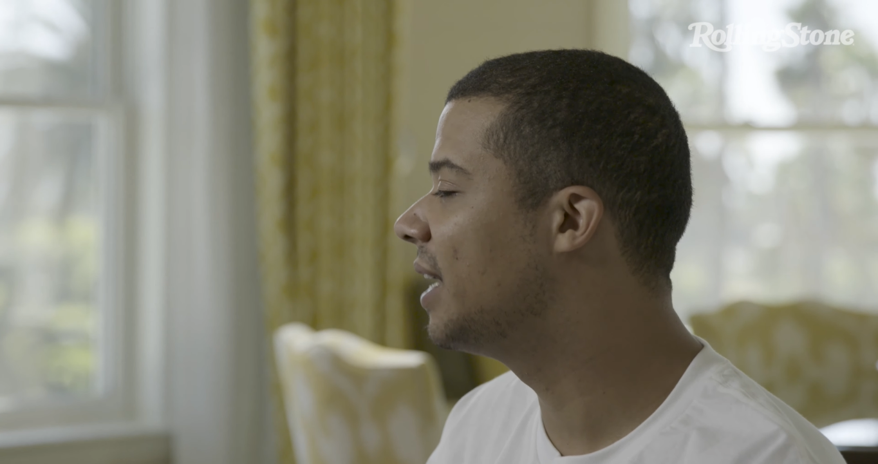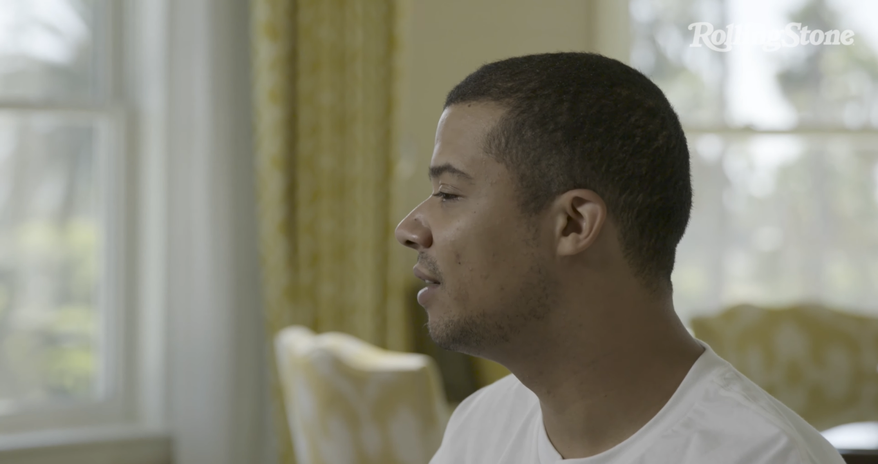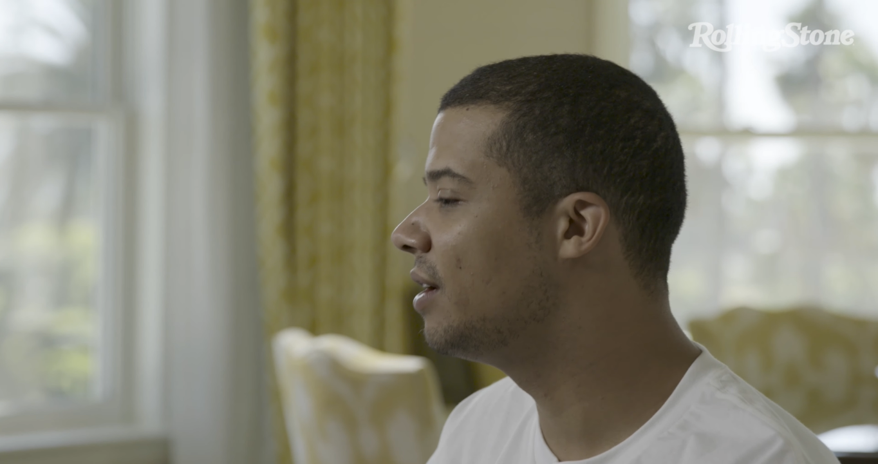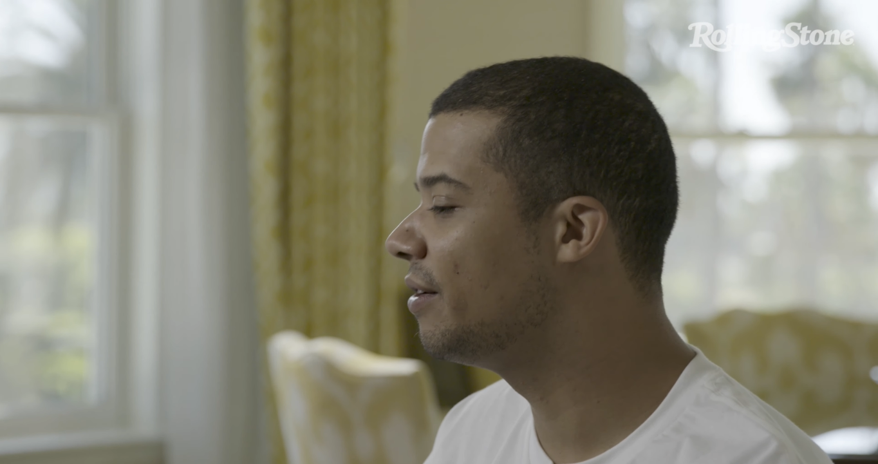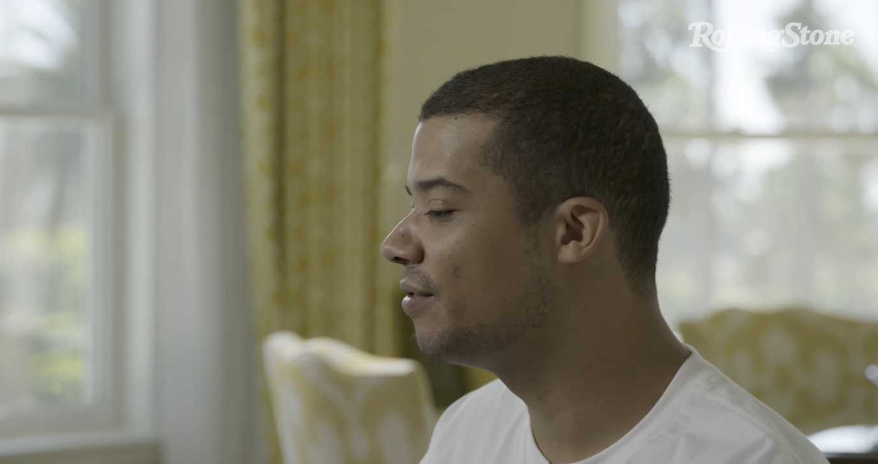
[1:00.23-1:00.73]

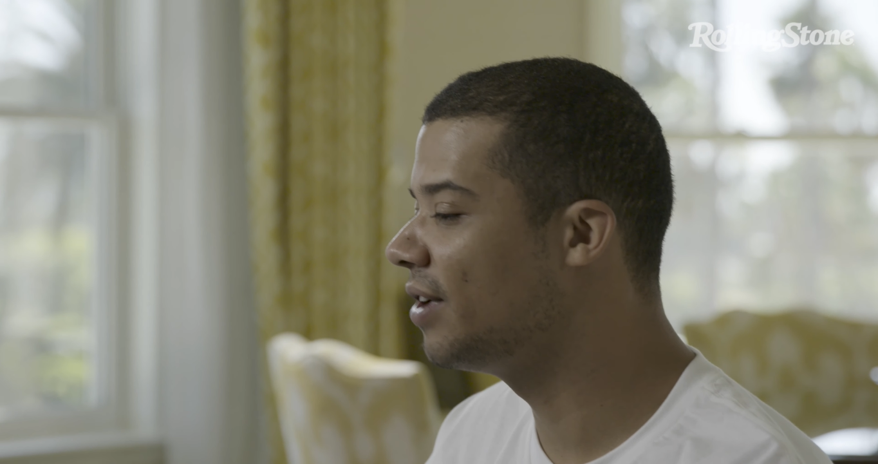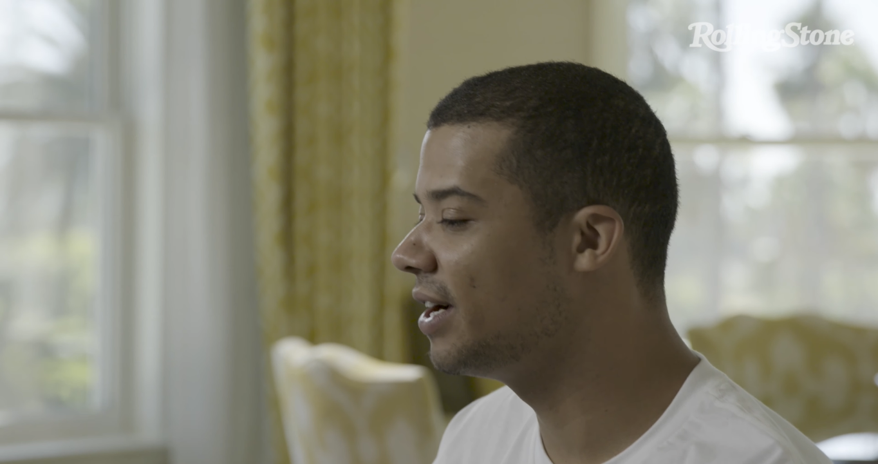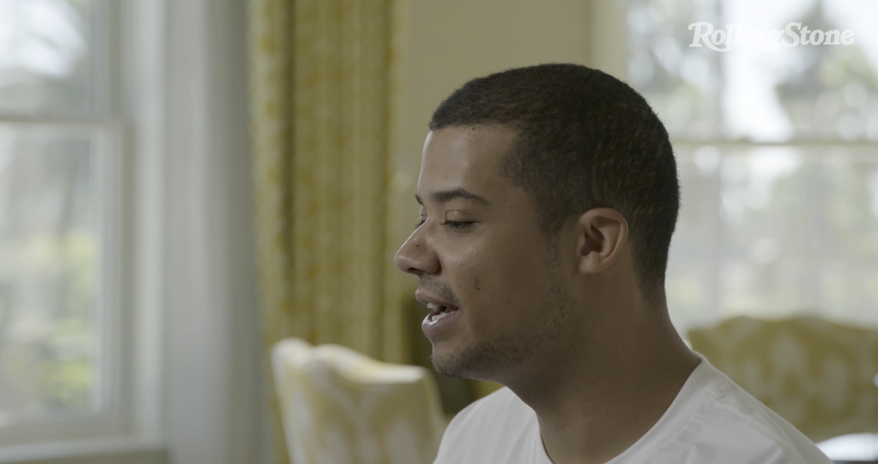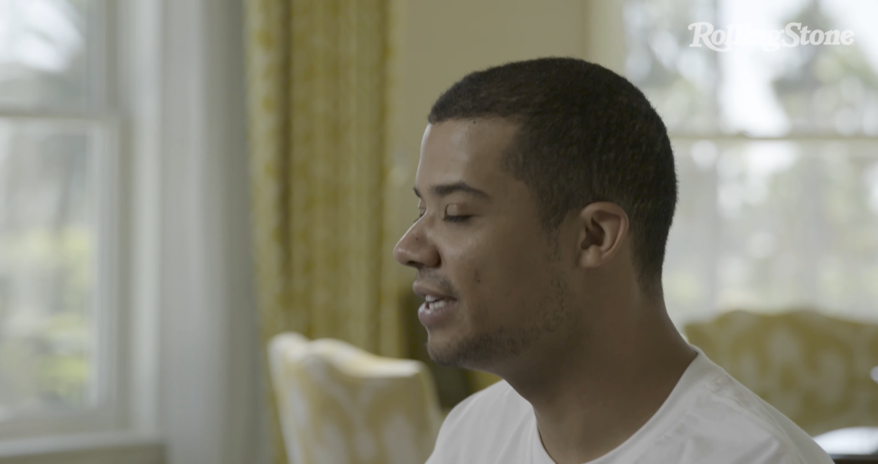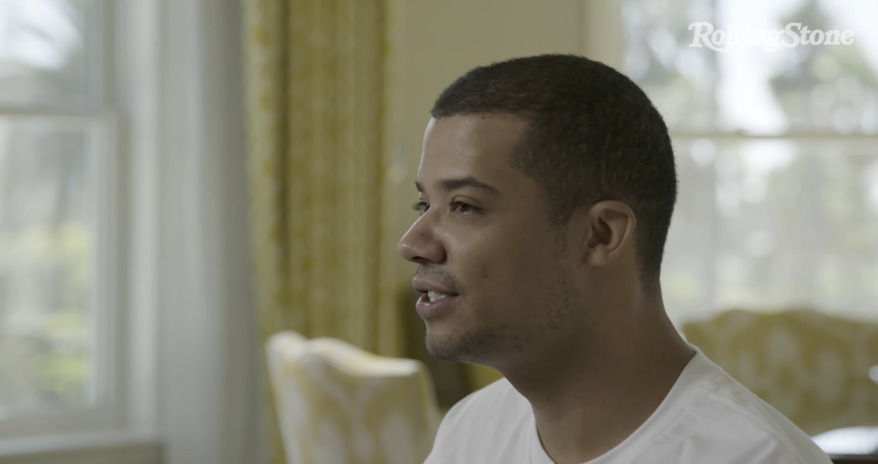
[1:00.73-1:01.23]
down, left,
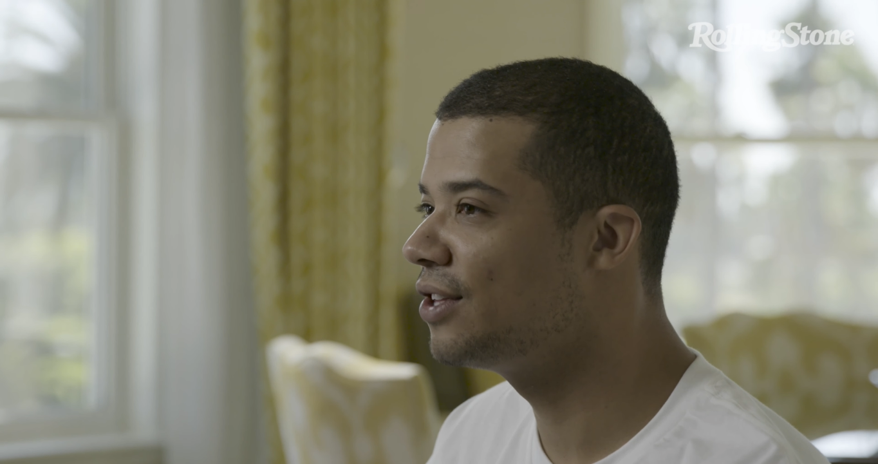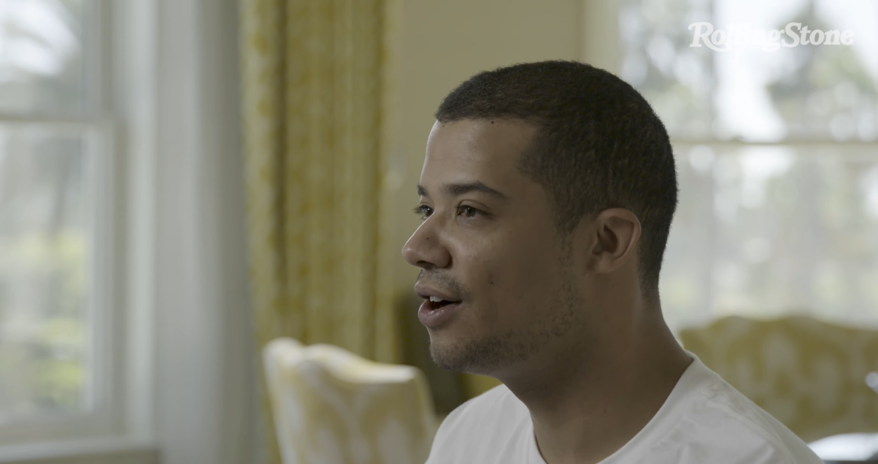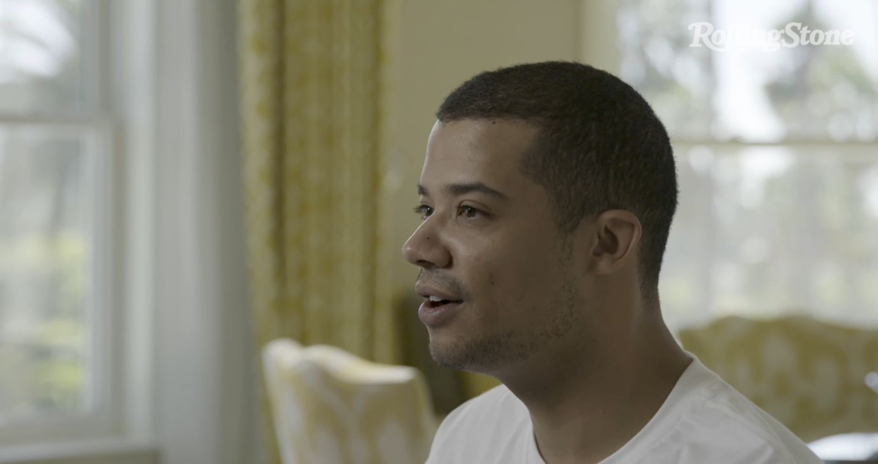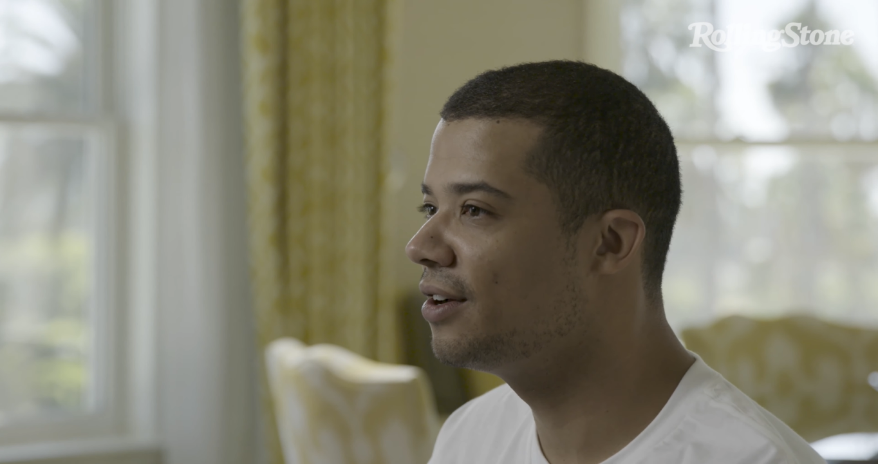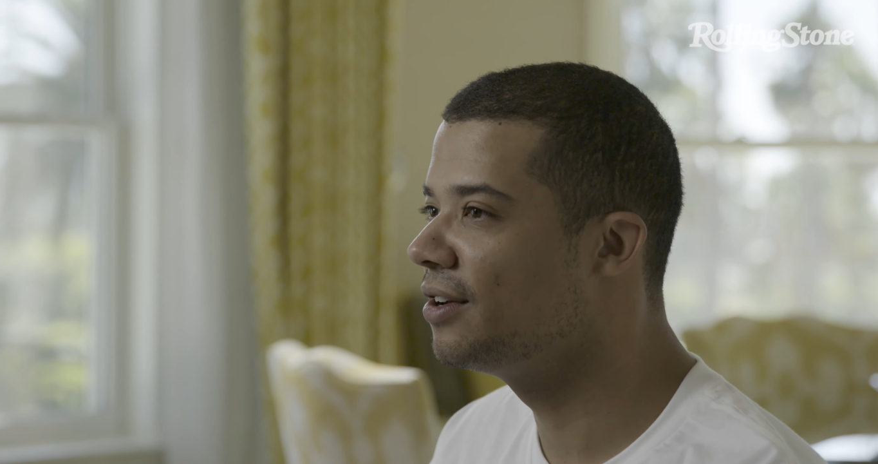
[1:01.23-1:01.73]
right, A,
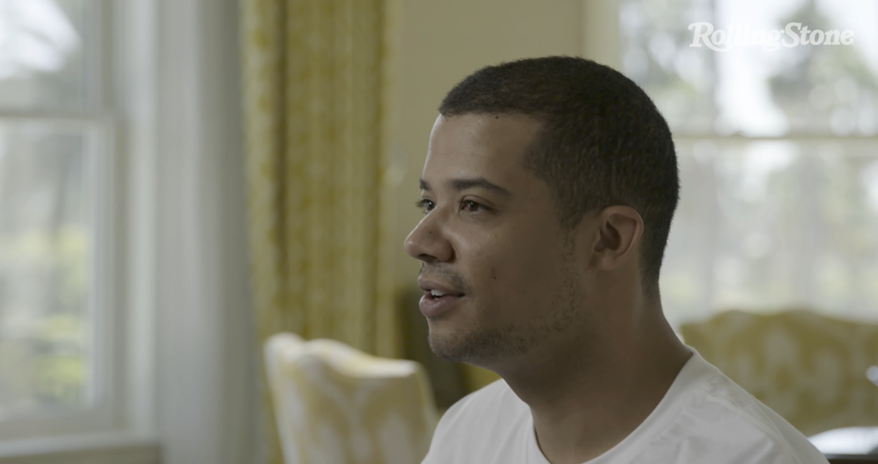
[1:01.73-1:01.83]
start?